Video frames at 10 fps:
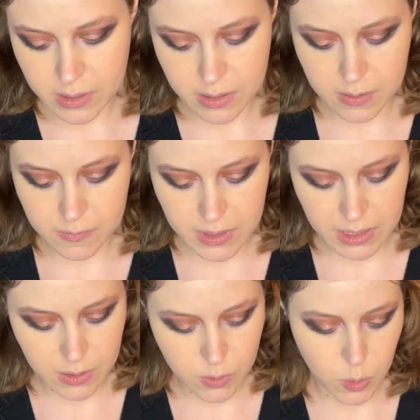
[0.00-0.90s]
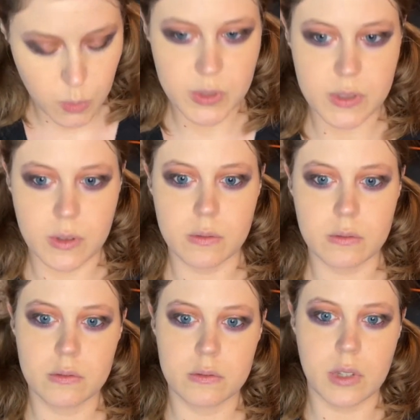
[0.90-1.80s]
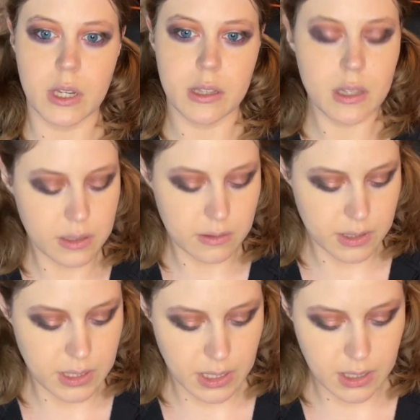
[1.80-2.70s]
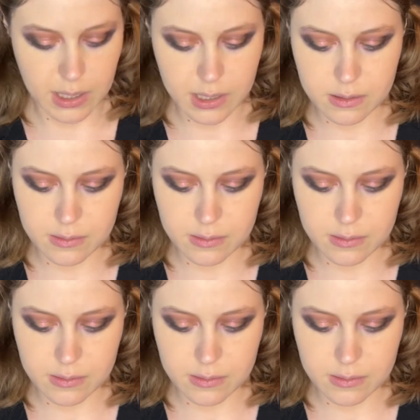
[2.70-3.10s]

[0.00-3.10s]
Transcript: of the Chromazone eyeliner that I got.